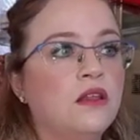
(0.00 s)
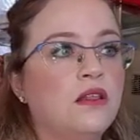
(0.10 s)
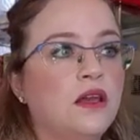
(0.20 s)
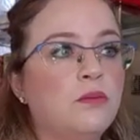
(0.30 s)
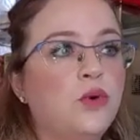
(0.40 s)

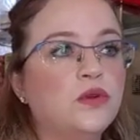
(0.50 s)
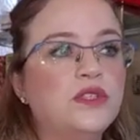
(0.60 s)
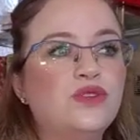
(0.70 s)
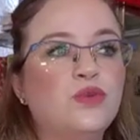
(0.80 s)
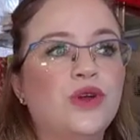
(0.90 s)
The
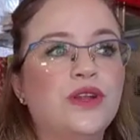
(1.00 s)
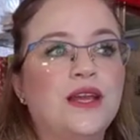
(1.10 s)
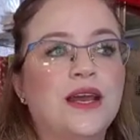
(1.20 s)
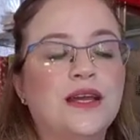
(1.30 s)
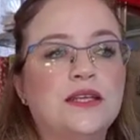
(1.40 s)
important word
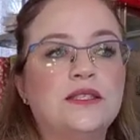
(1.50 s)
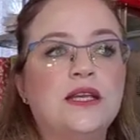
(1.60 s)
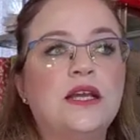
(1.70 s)
here is